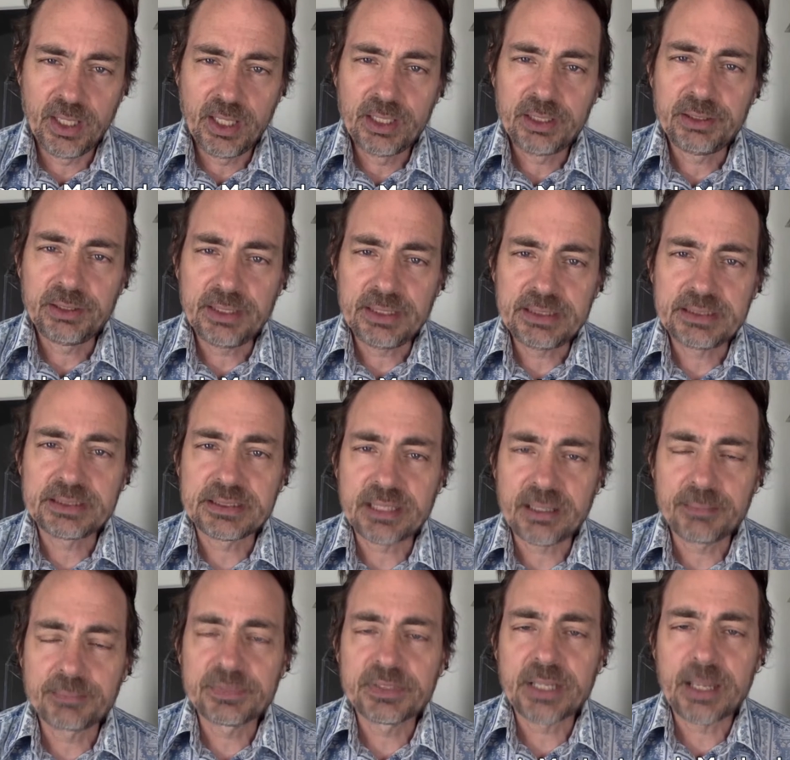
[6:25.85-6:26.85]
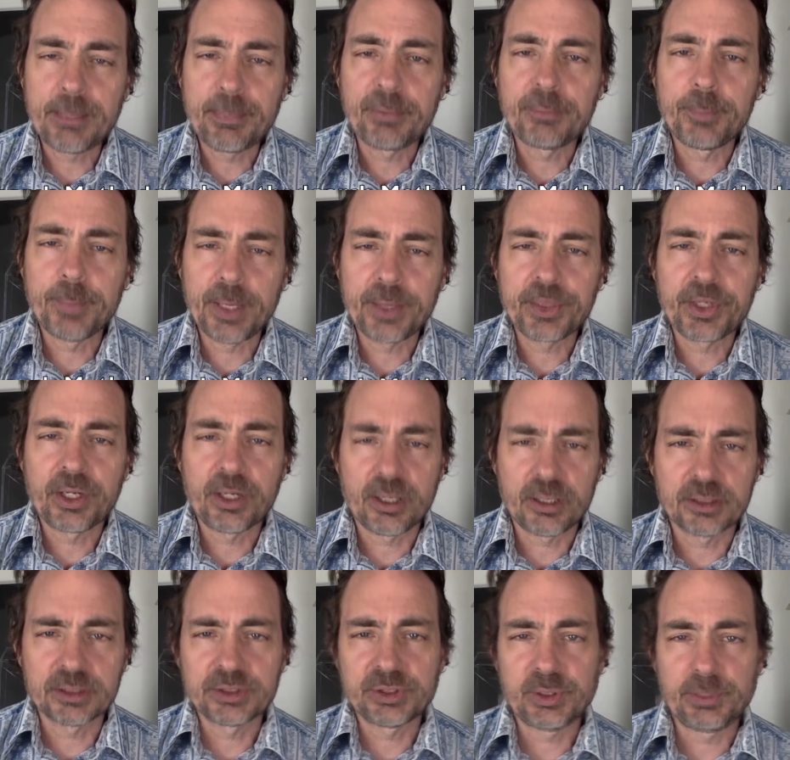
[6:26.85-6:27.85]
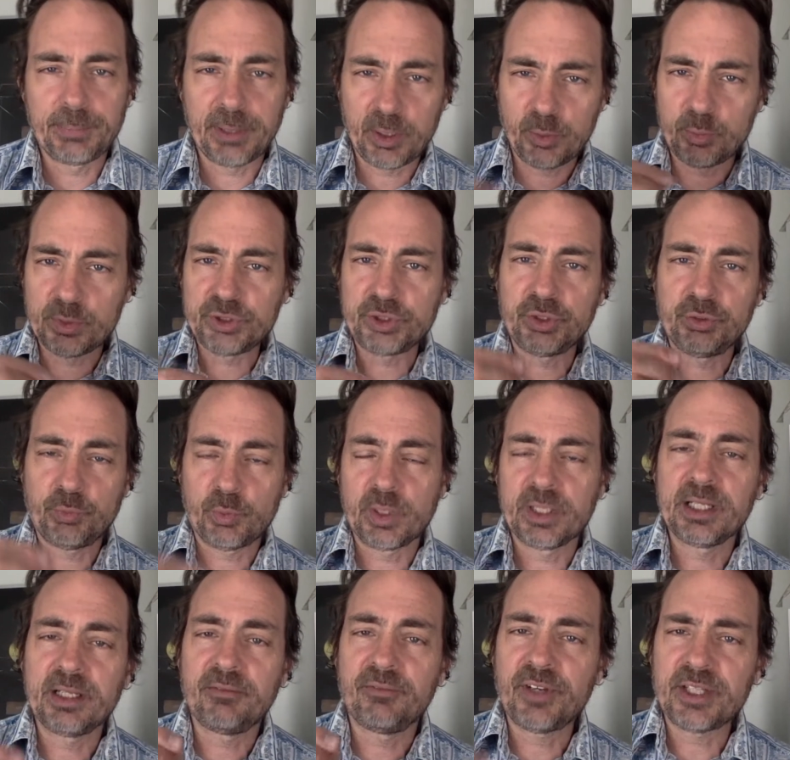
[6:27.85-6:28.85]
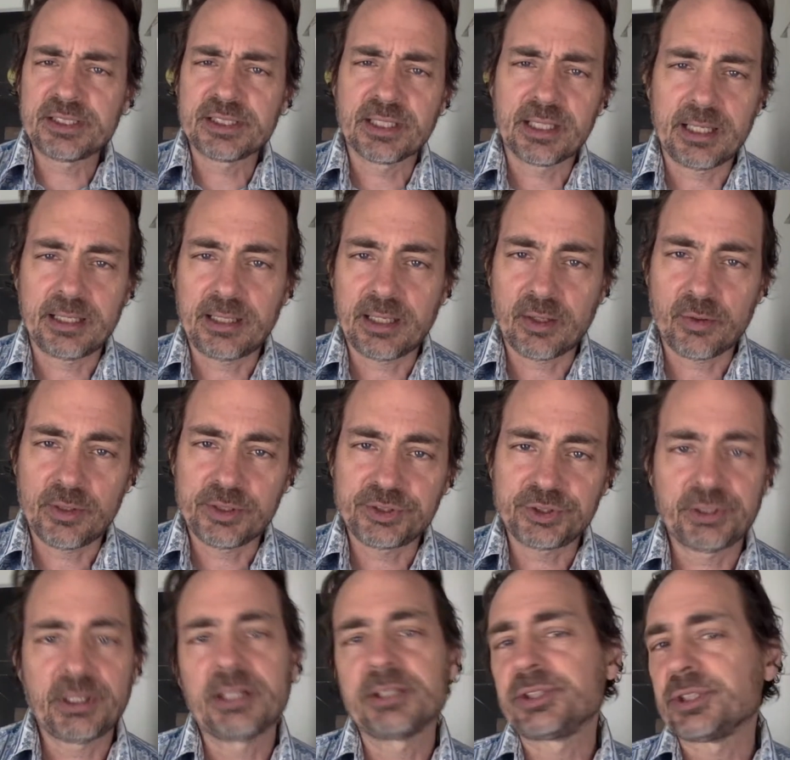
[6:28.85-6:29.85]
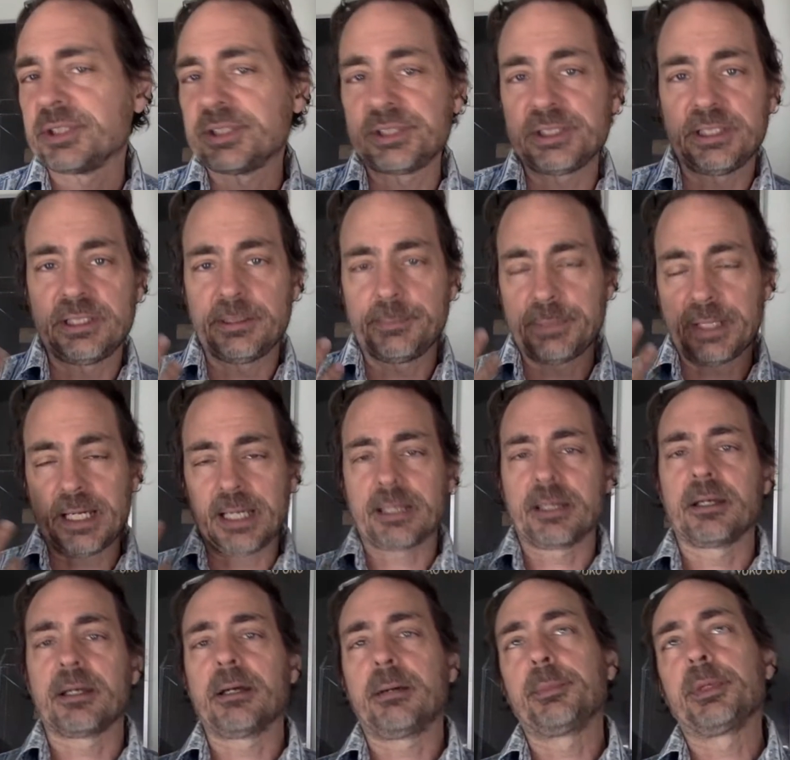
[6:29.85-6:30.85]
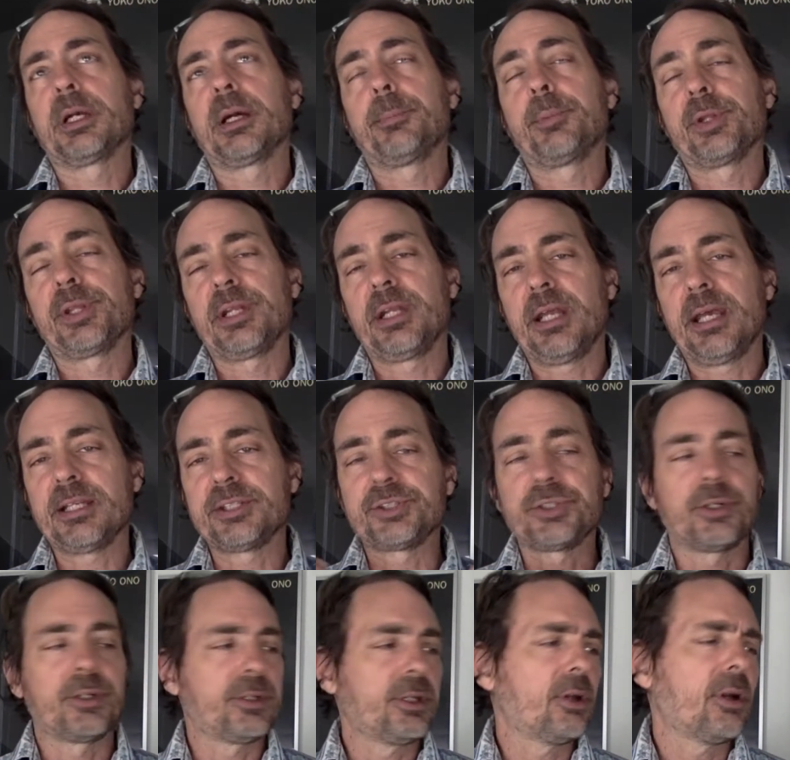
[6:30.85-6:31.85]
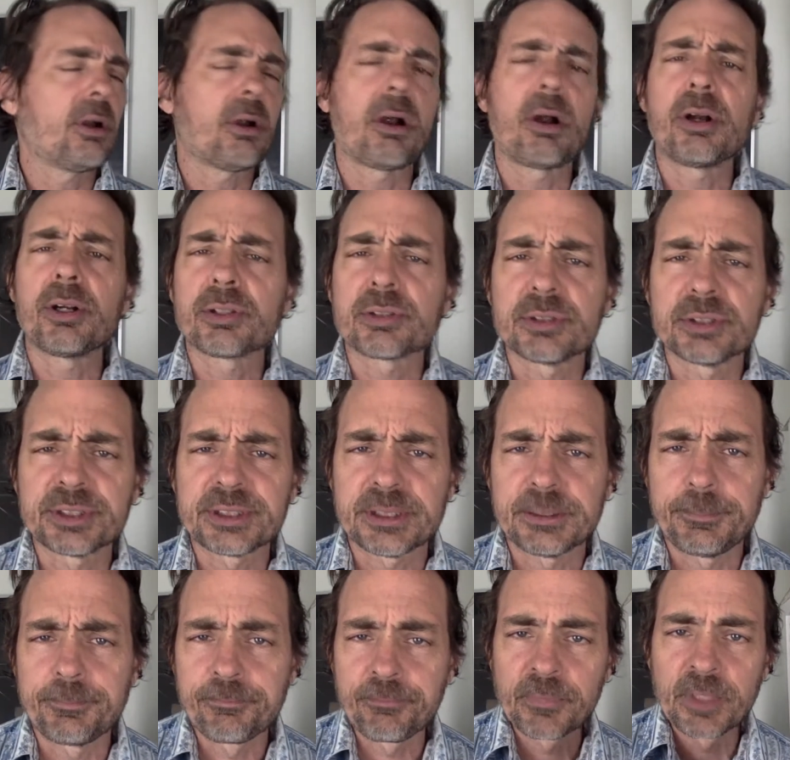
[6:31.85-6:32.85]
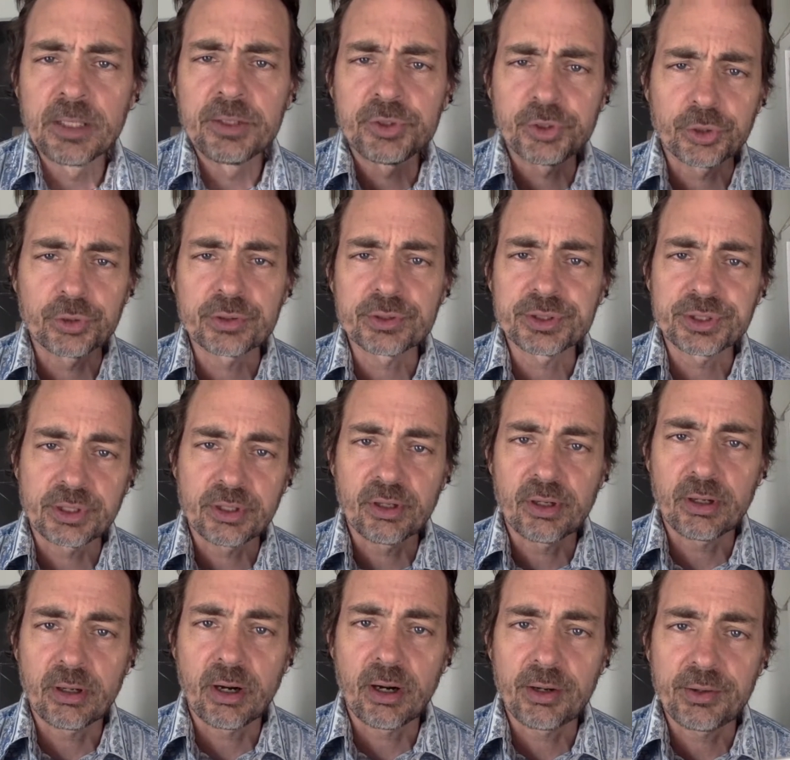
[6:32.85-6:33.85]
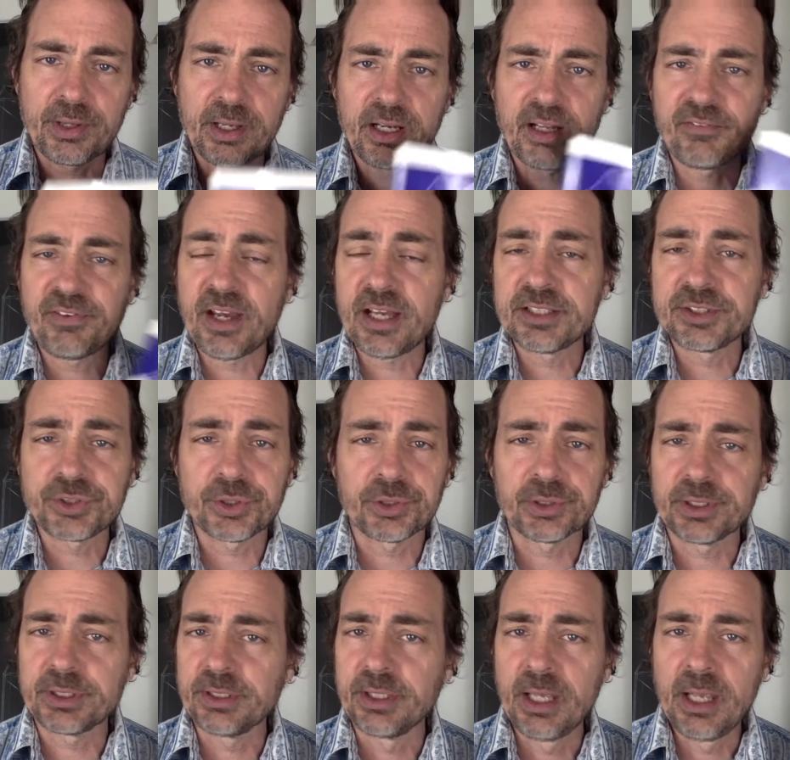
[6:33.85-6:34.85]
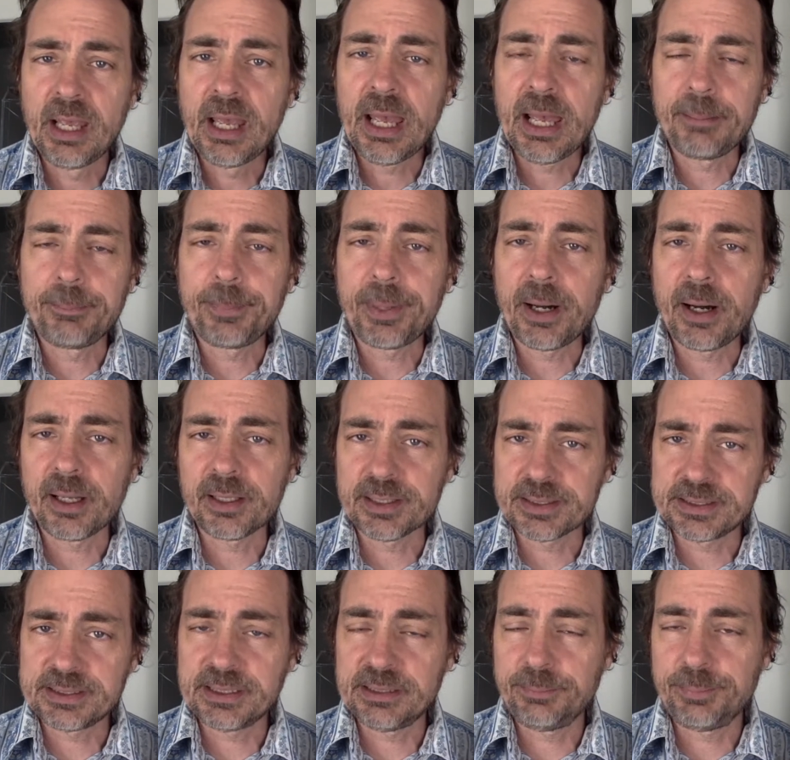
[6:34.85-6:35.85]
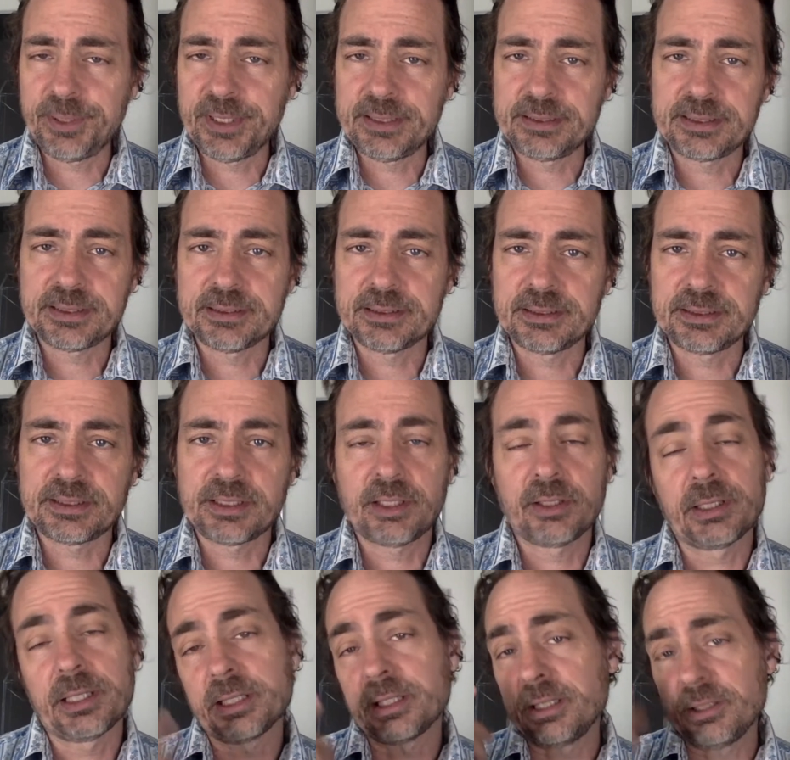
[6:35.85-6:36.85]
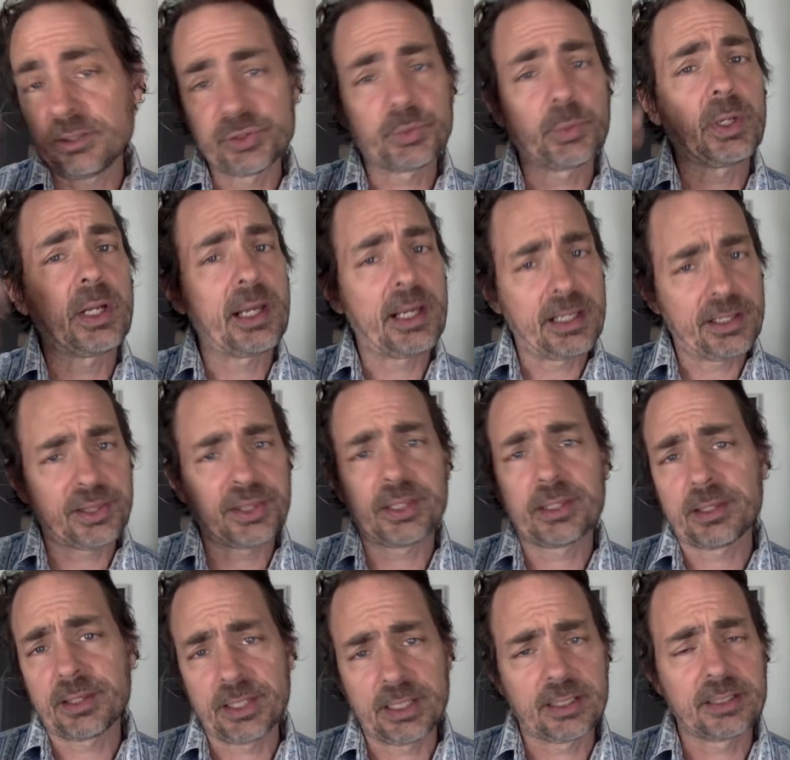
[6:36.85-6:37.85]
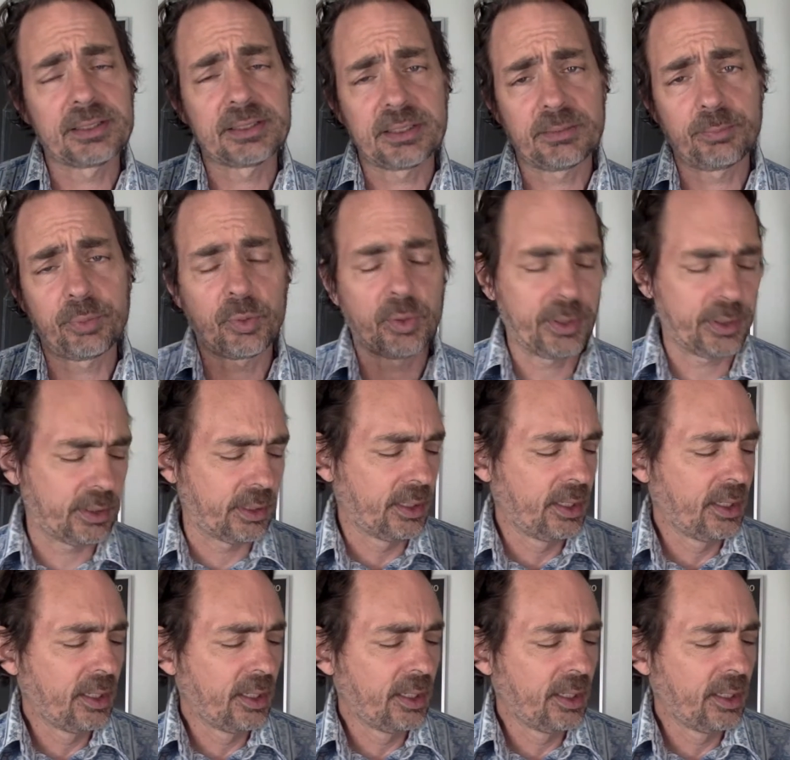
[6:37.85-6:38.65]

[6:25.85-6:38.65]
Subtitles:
You need some type of methodology by which you want to investigate that question, not just sitting back and coming up with an answer. And there are articles in journals that are that. I've certainly had policy pieces that are like, here's what I think is important.